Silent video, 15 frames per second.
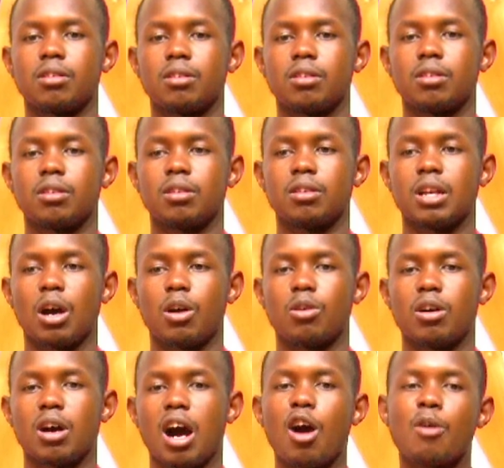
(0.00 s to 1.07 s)
Now, how
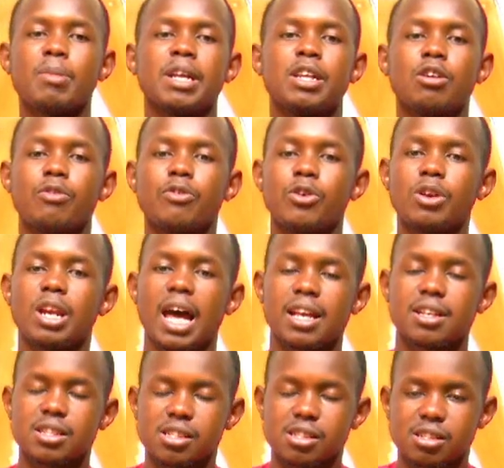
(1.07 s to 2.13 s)
many of you like
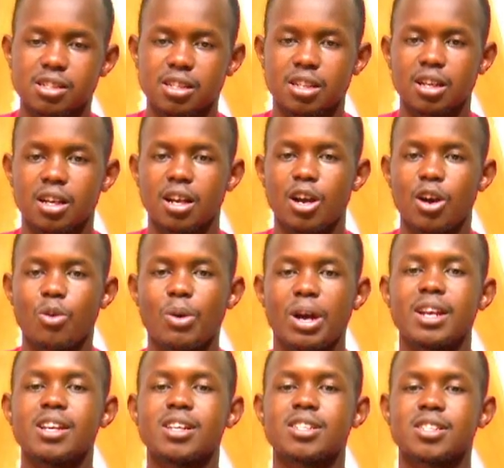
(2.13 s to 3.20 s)
it when it
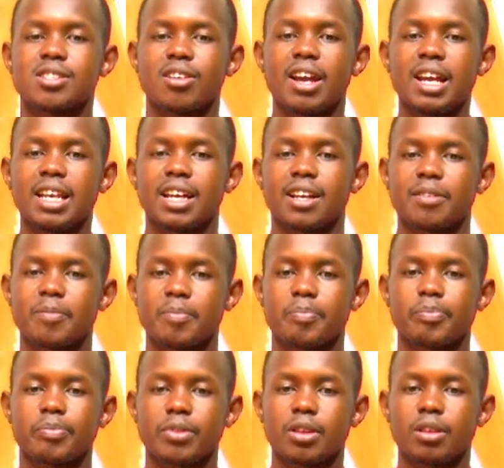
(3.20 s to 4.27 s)
is raining?
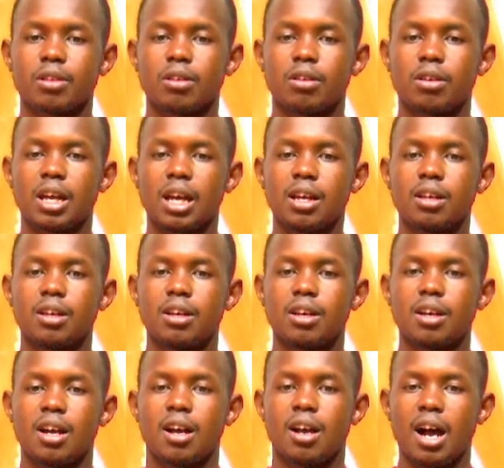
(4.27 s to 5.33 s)
Okay?
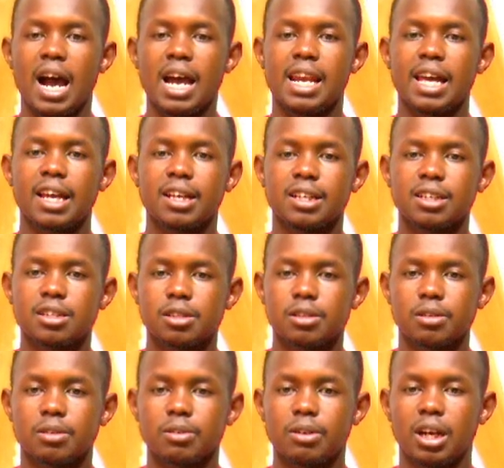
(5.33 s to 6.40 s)
I like it
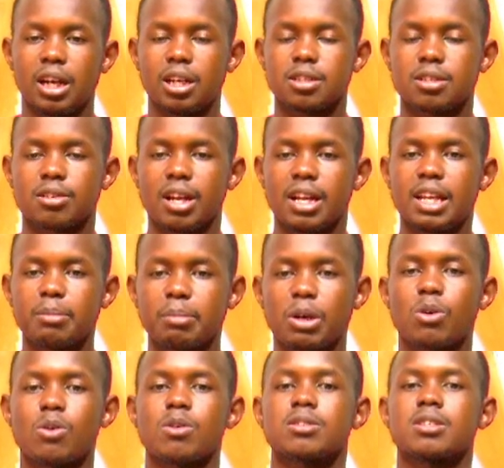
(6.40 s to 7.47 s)
when it is raining
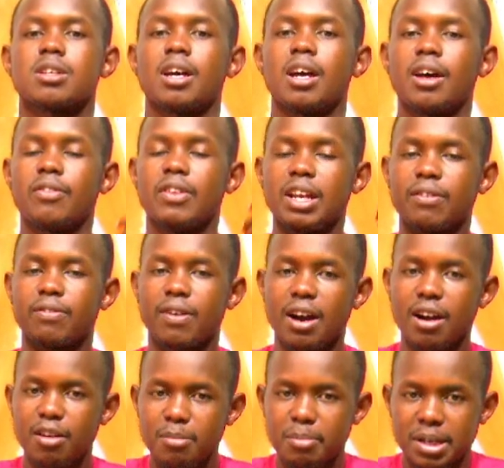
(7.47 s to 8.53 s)
because the
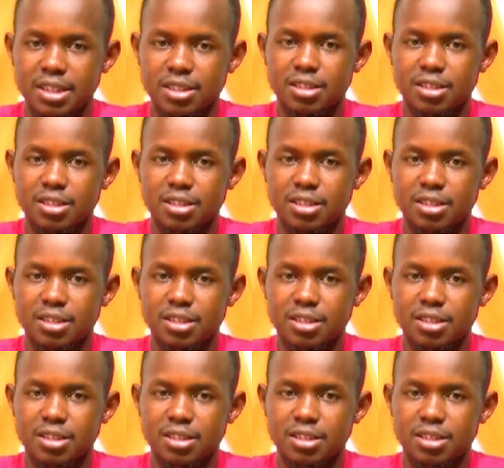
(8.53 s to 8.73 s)
environment